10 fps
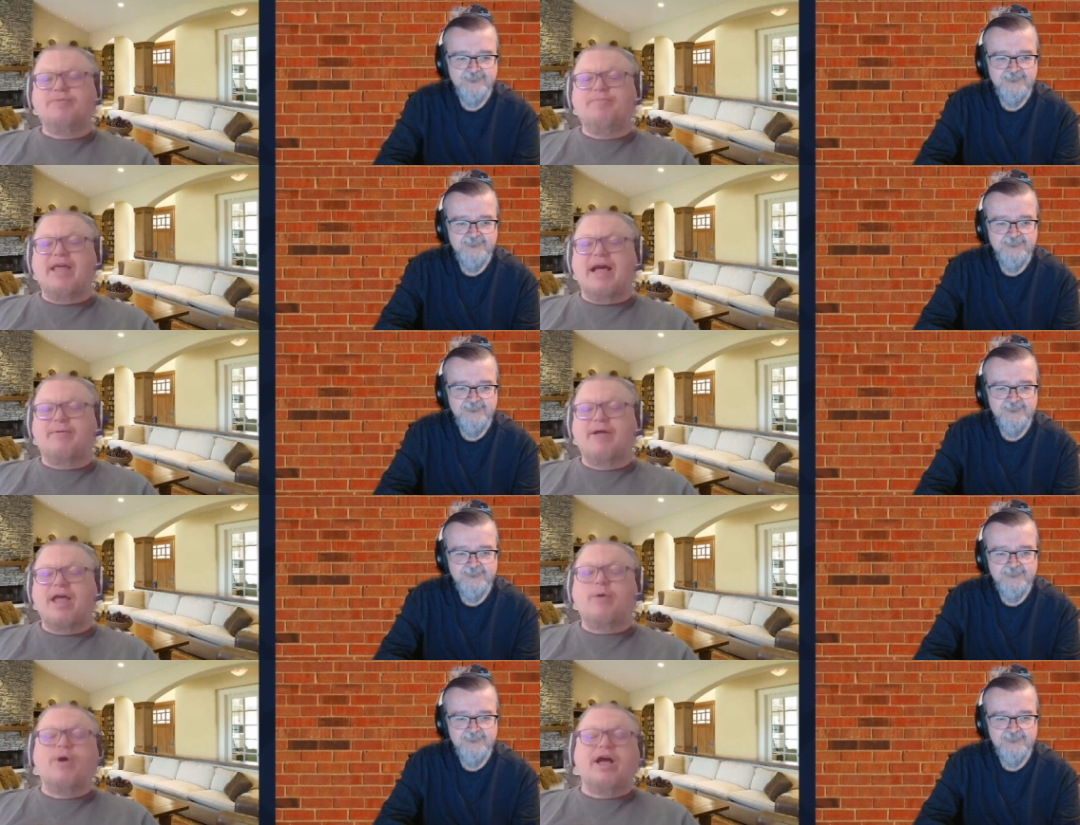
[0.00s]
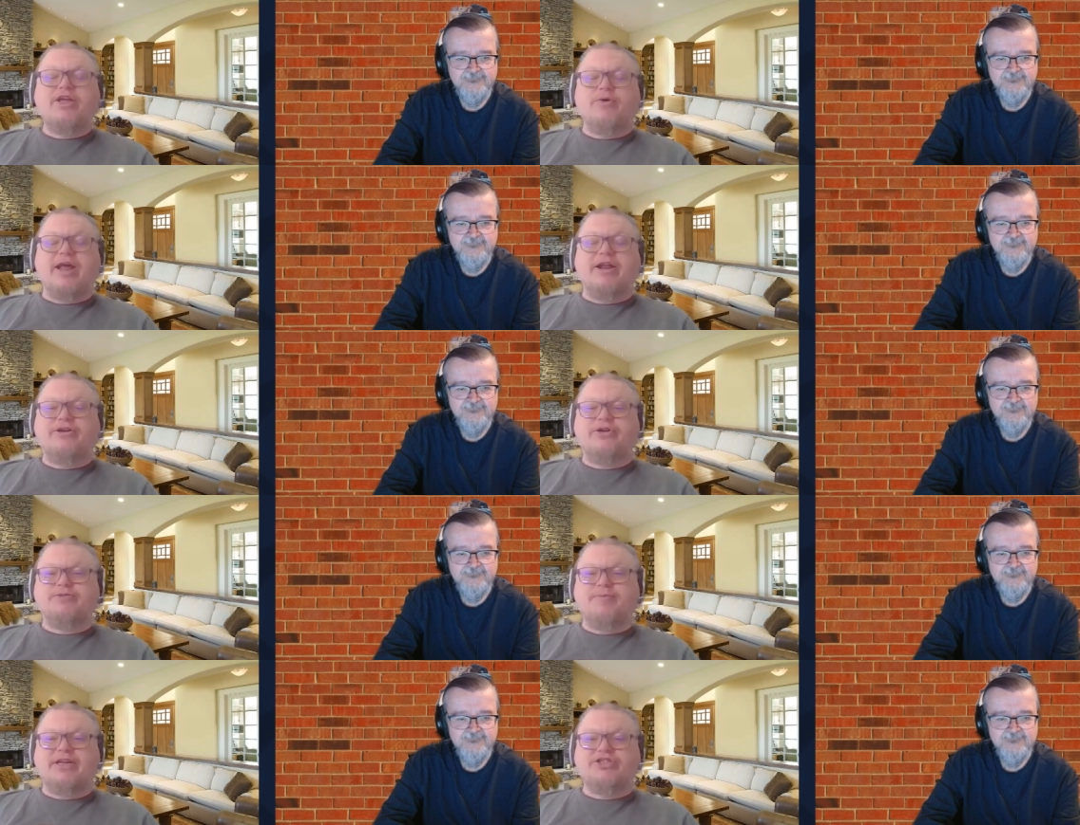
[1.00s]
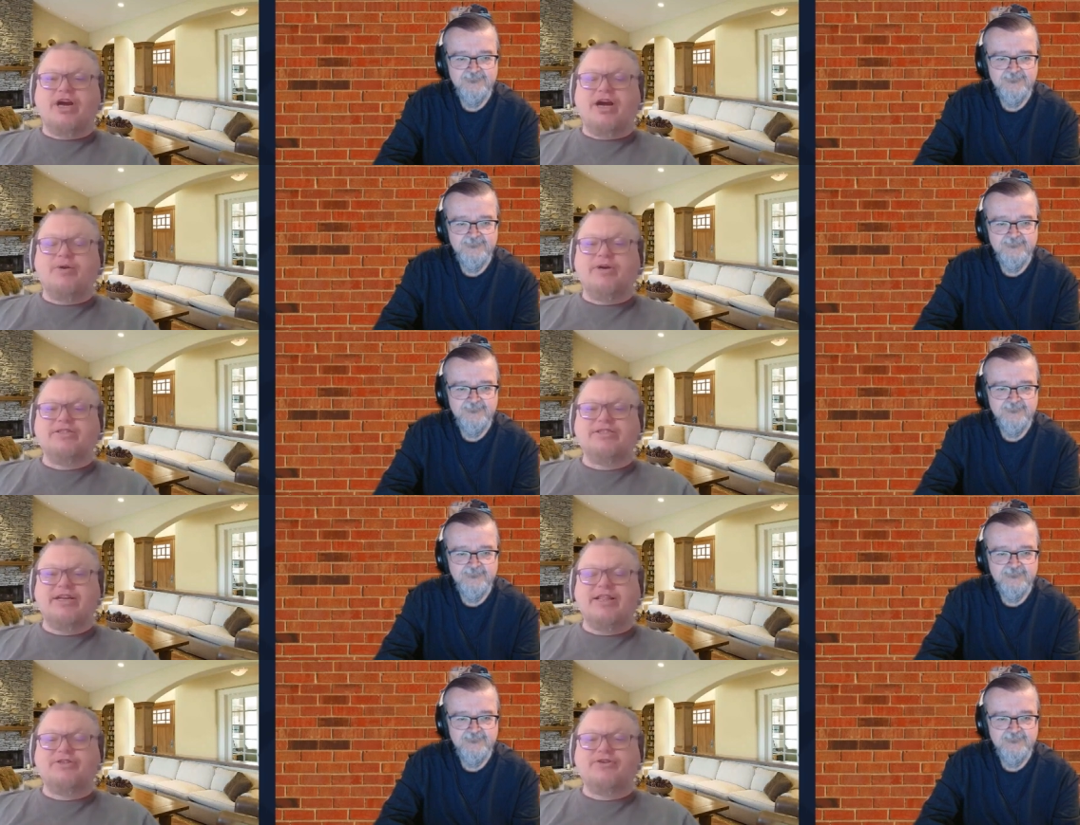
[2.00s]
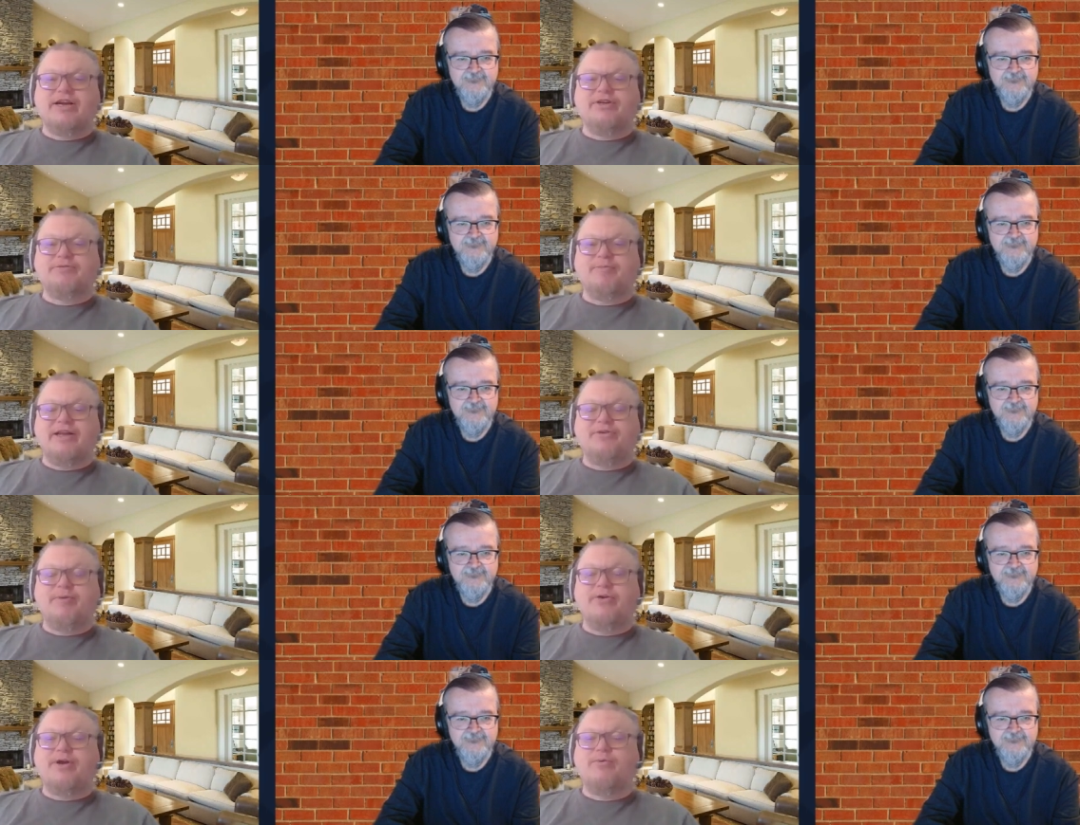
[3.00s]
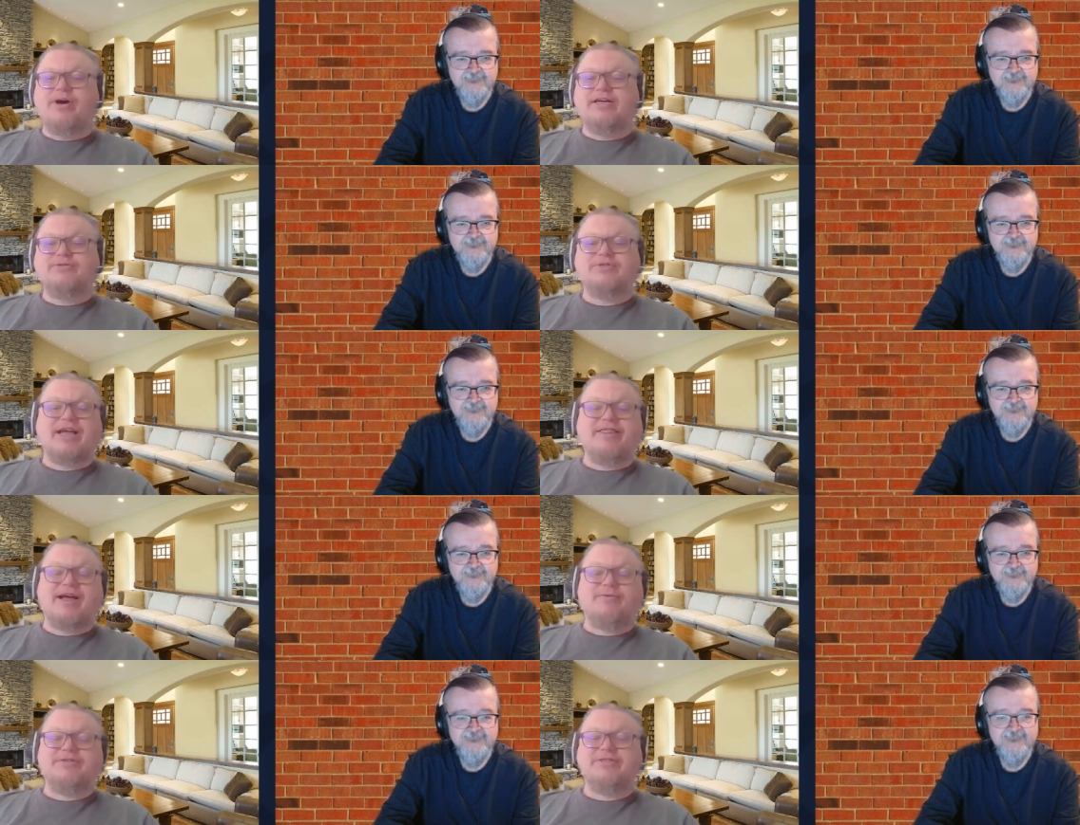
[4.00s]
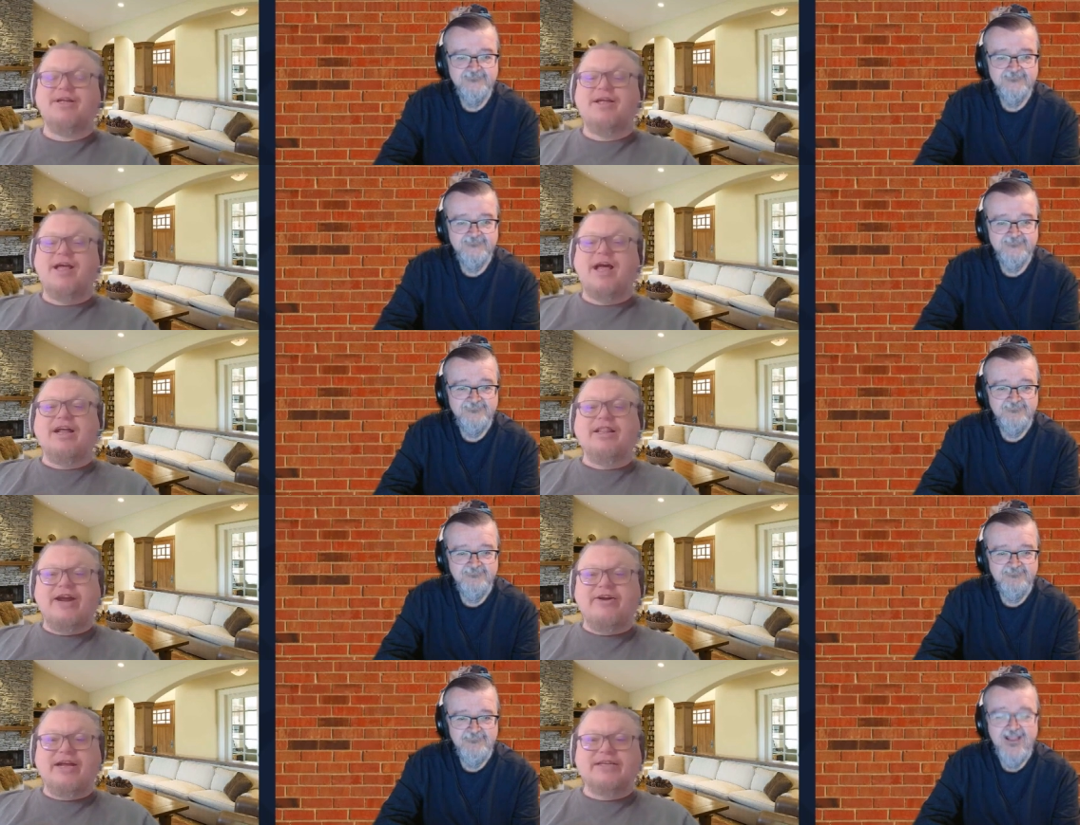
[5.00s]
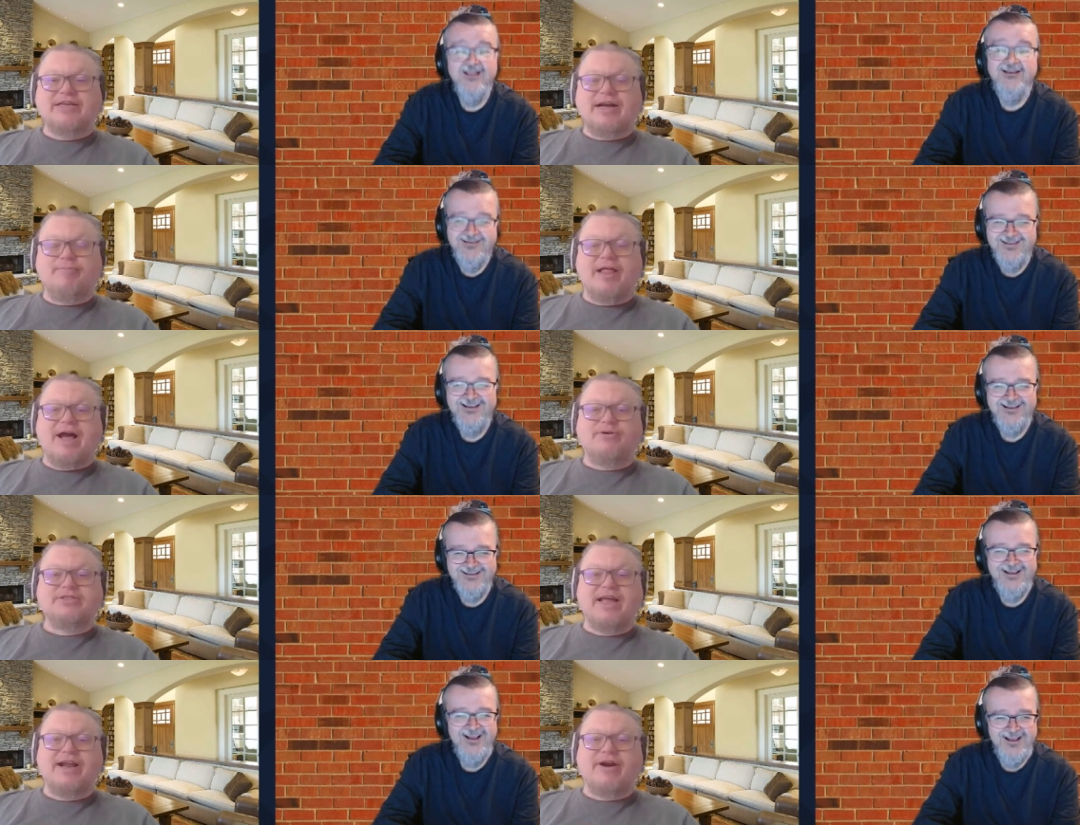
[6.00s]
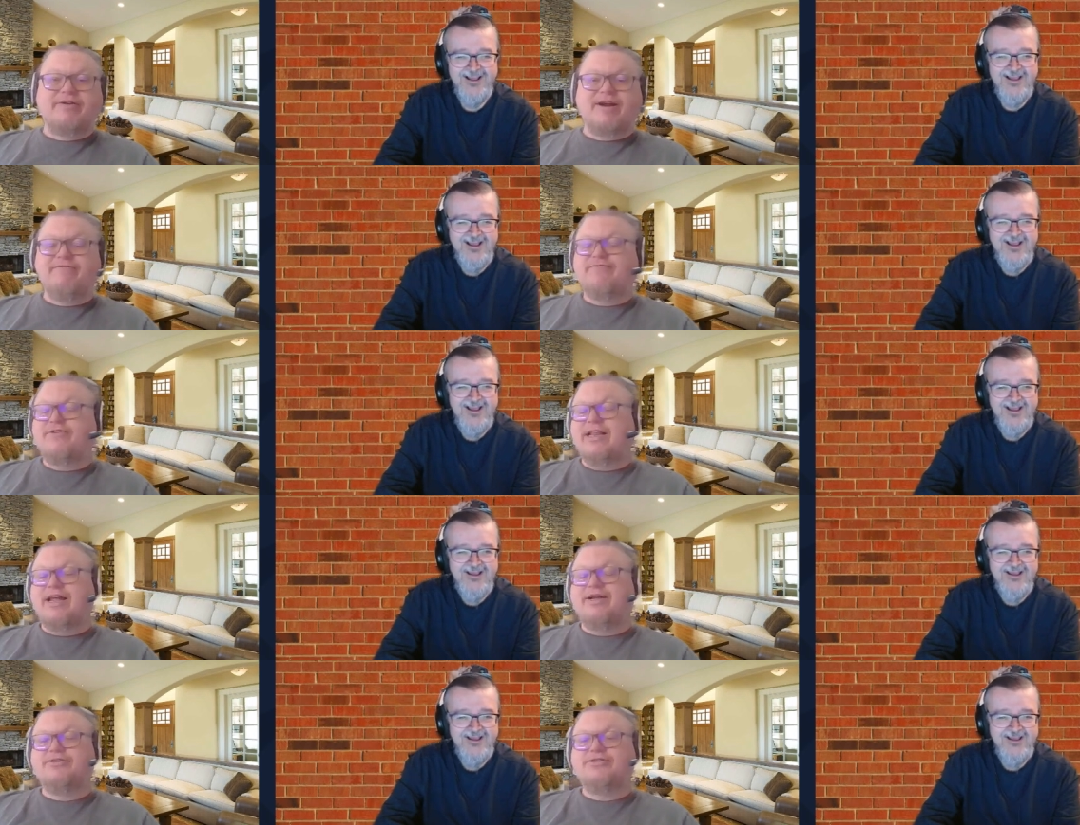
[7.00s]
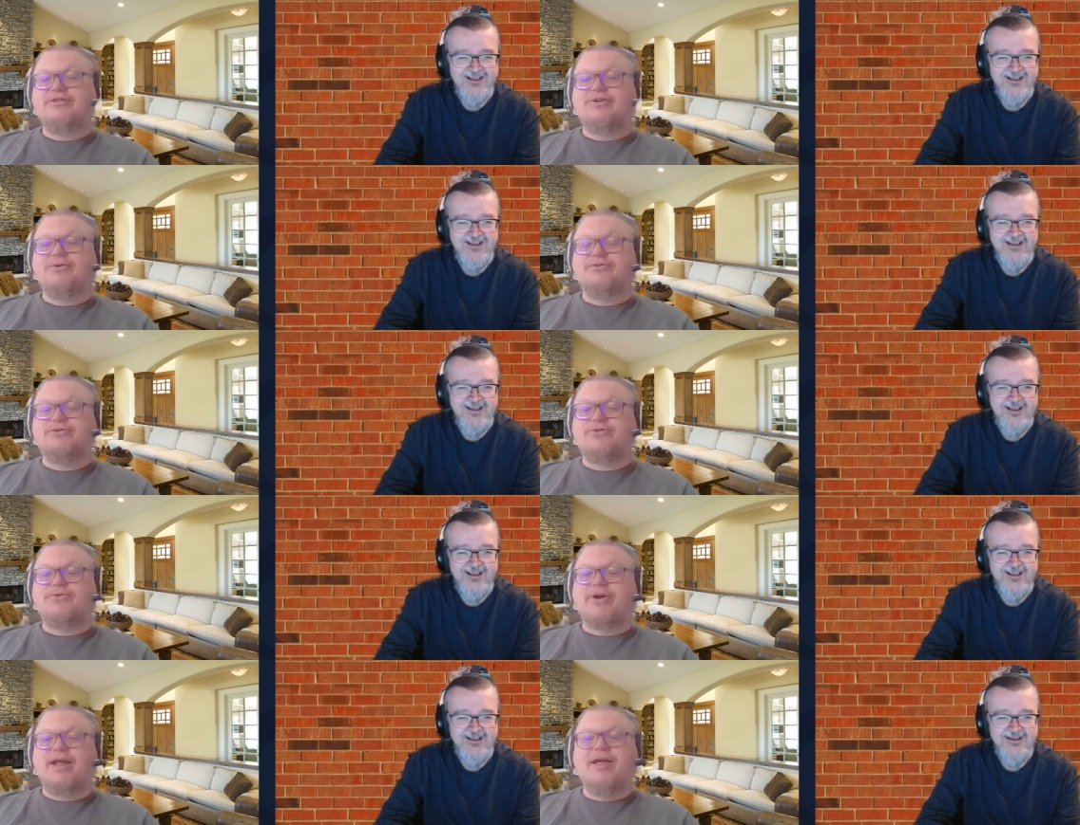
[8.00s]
Speaker 1: me up. Well, you introduced me to John Wilson and then tried to explain to me who he was, which I thought was hilarious a couple hours later after I finally understood the whole story.